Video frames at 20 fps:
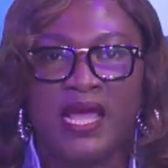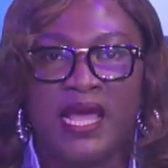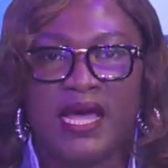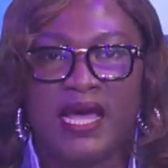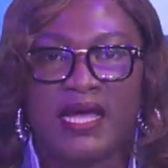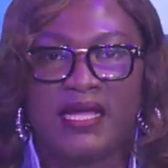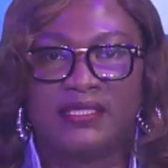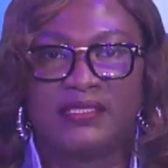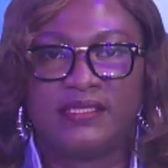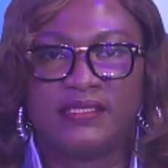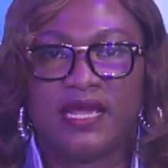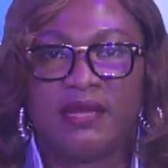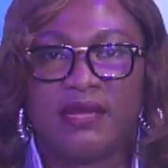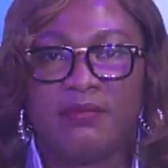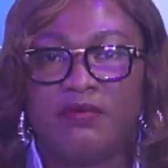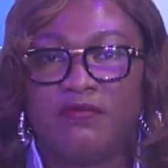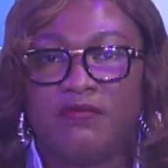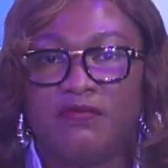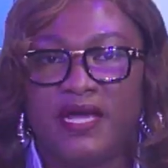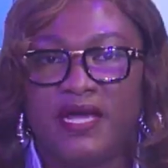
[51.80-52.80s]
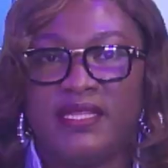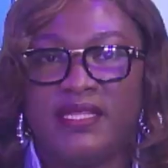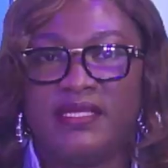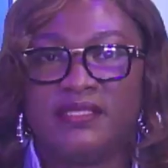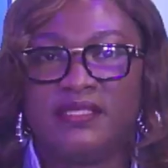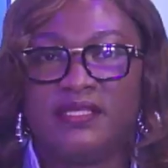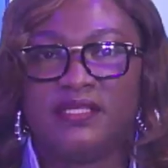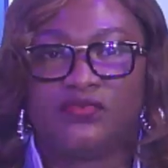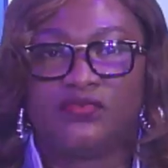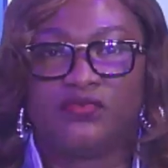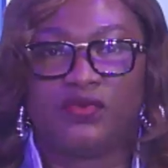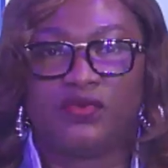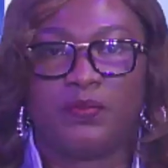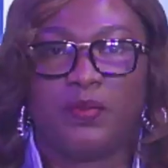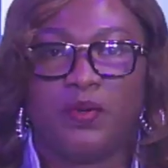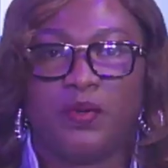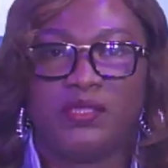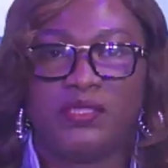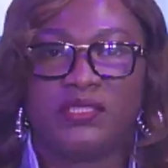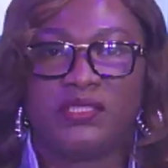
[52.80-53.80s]
At the time of filing this
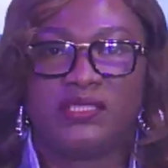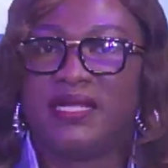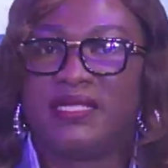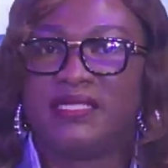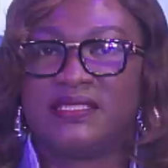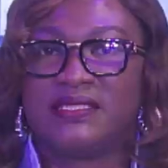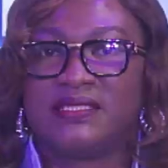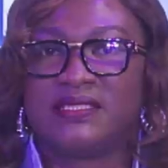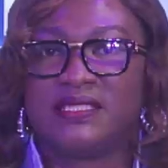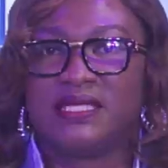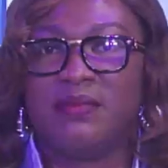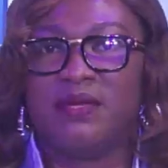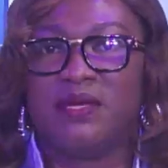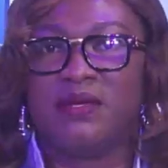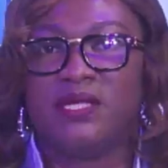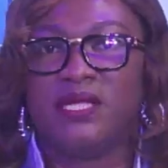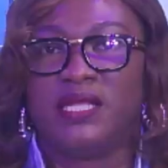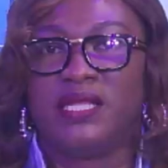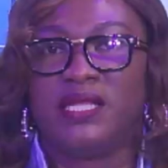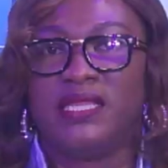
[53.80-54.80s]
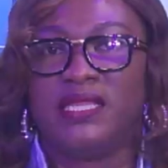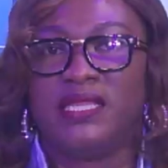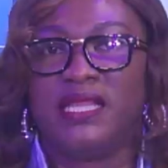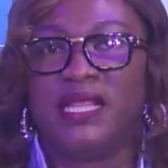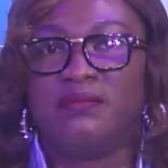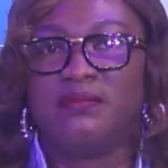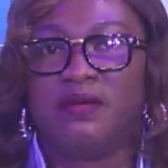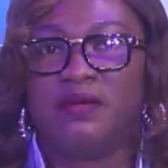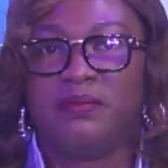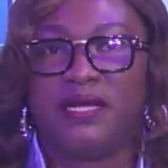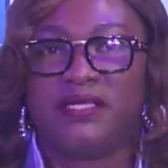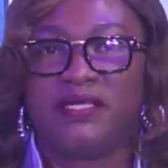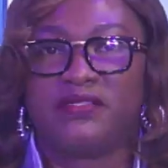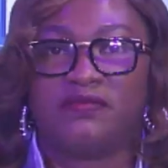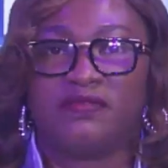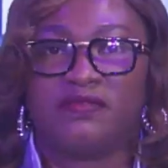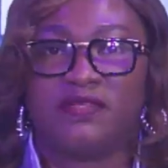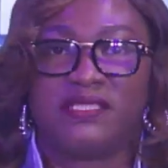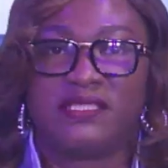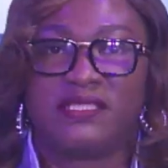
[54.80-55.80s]
report, the Martins Amehule-led members
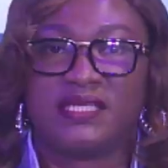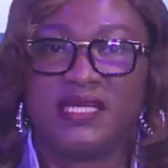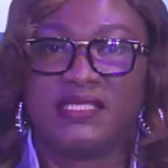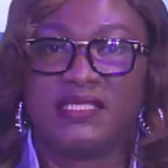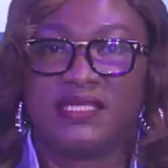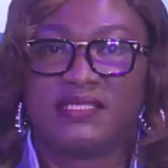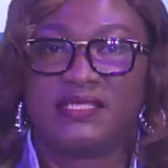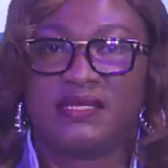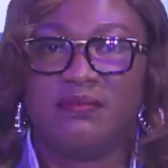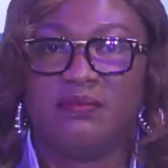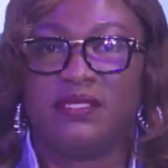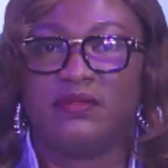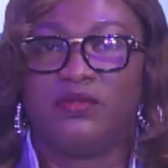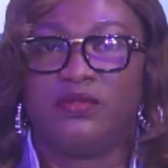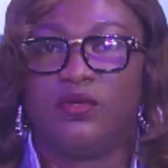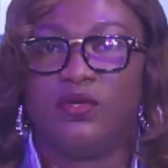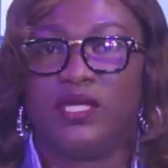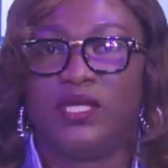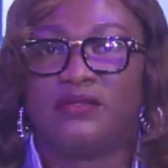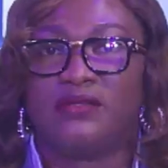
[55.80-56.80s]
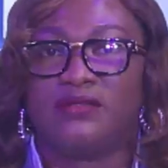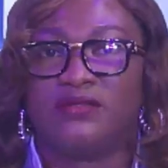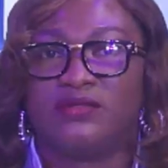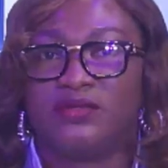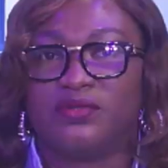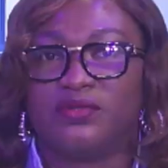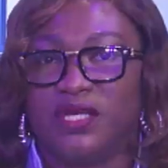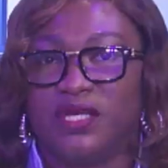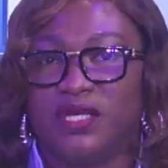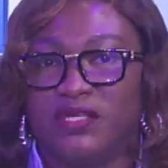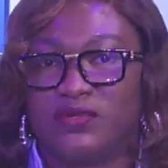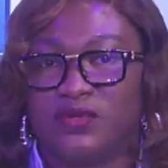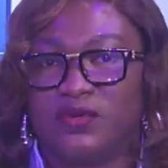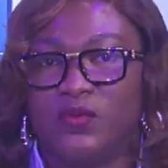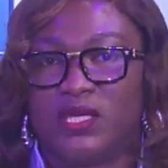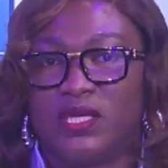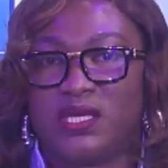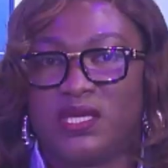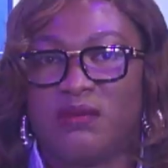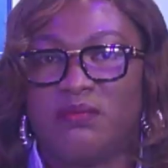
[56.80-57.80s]
of the State Assembly, loyal to Nyesom
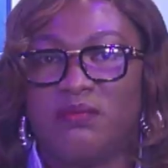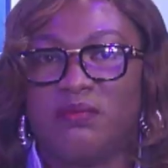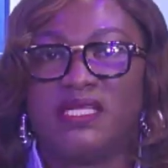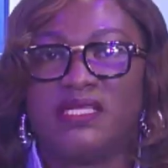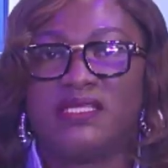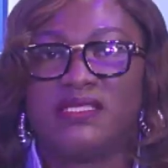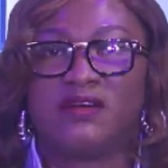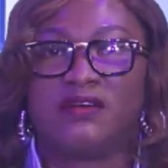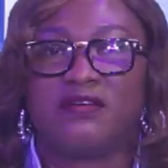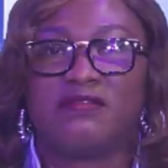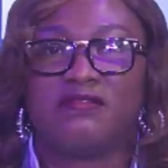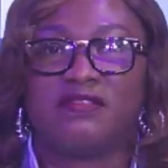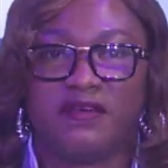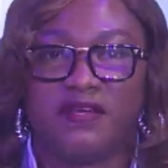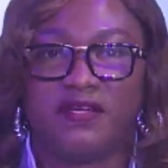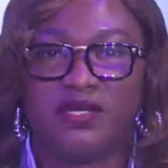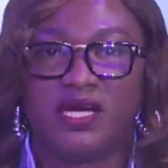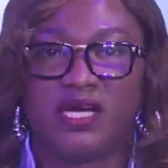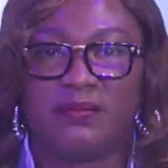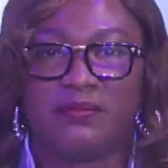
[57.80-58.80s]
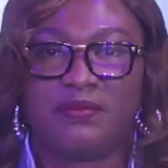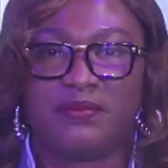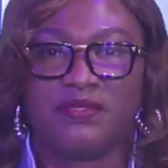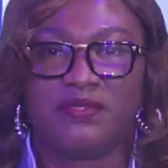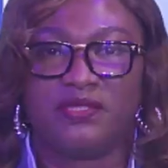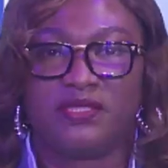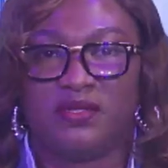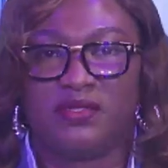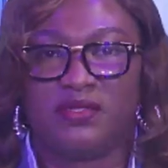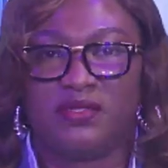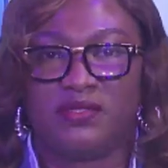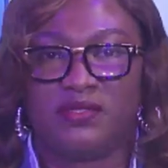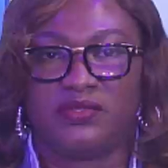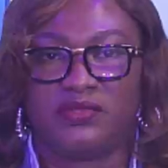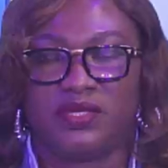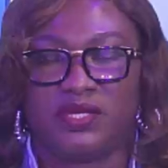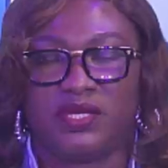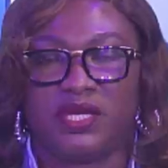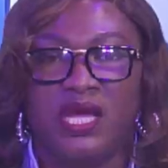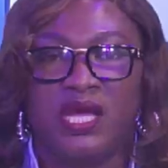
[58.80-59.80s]
Wike, Minister of the Federal Capital
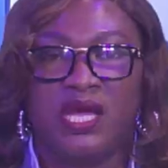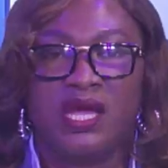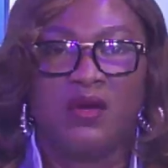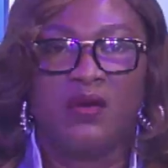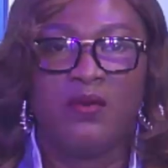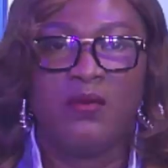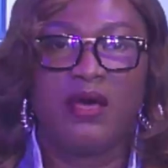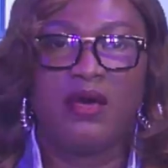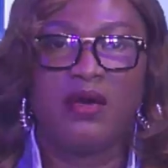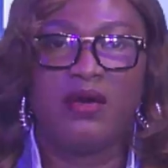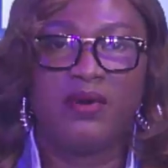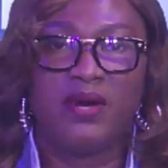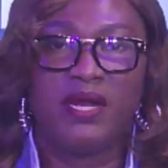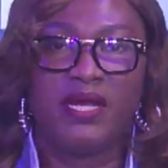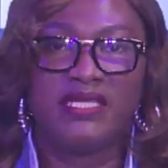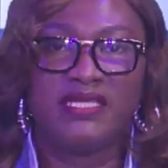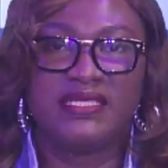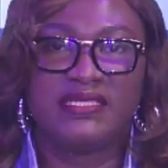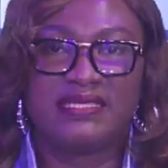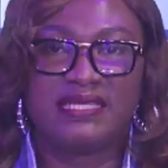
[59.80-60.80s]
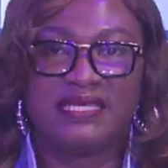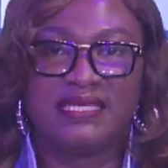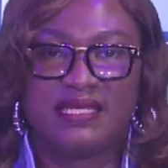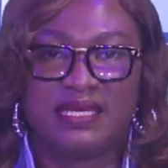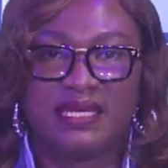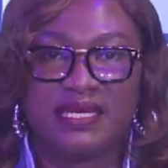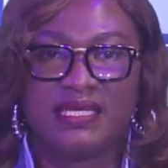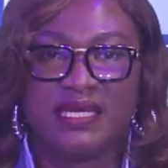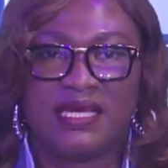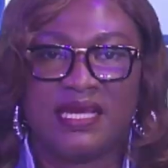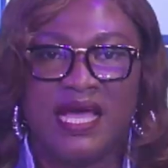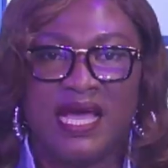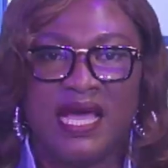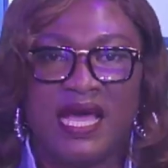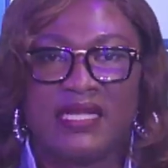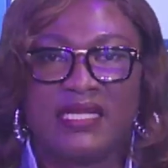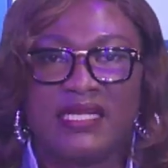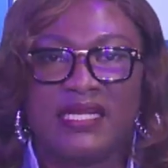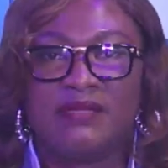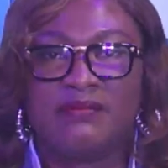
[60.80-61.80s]
Territory, were already seated
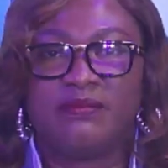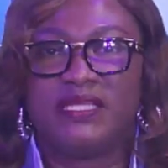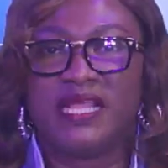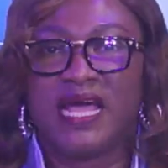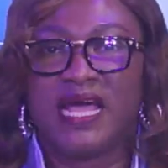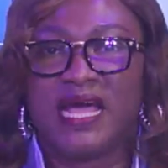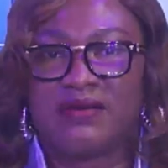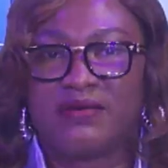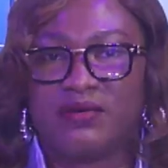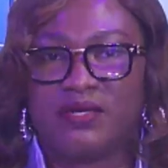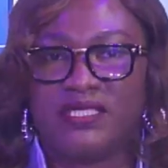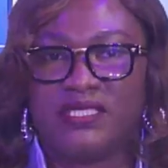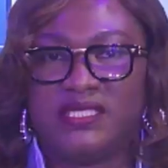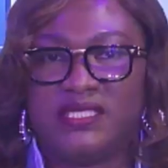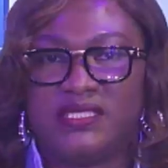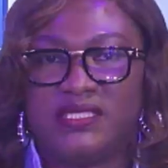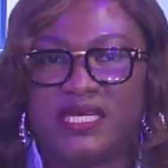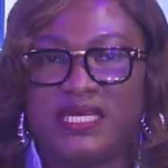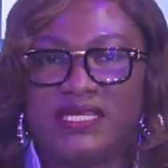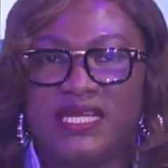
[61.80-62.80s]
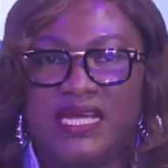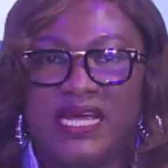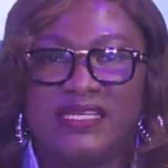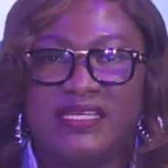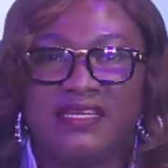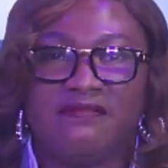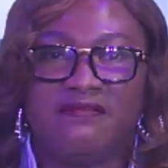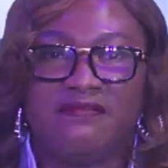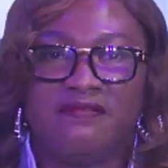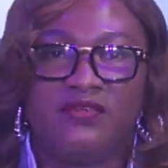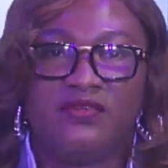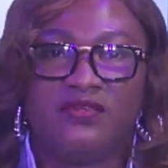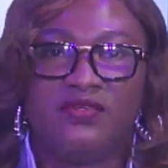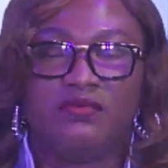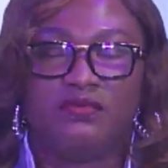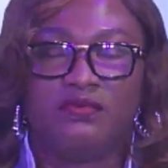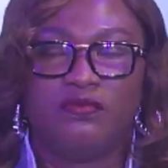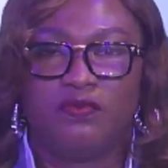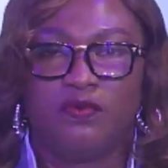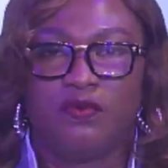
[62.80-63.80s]
and had been accredited at the
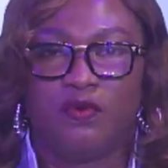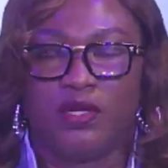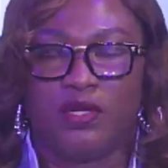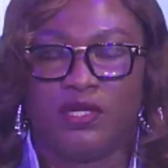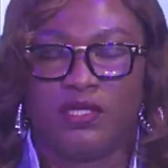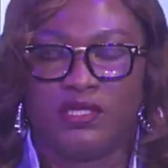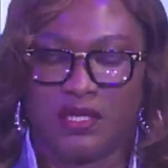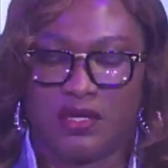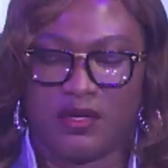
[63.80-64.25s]
venue for the